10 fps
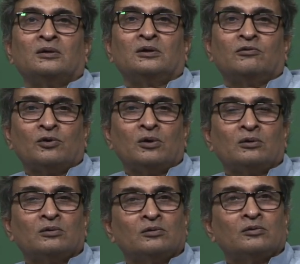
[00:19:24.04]
the wool
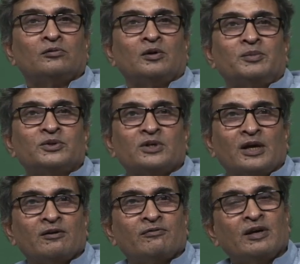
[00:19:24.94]
will be
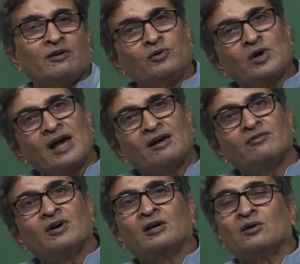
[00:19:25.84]
safe and if you have
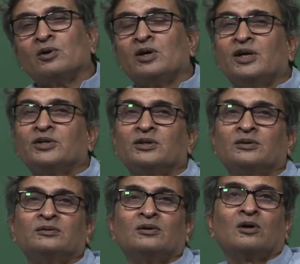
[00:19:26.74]
a
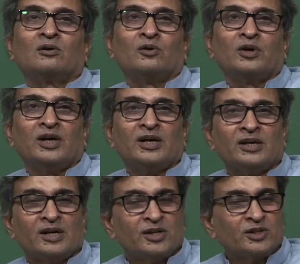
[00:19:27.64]
chlorination or
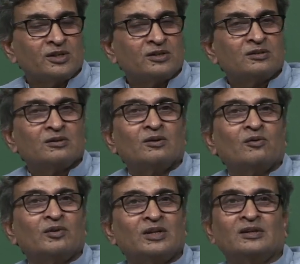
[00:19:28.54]
chlorinating agent
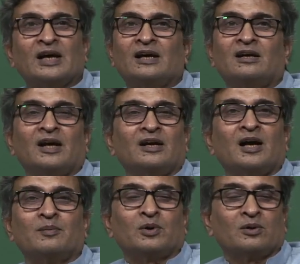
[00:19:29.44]
within that like
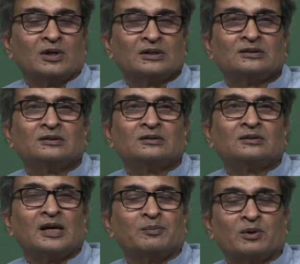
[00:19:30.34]
hypochlorous
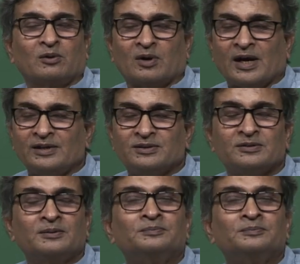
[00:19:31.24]
hypochlorites,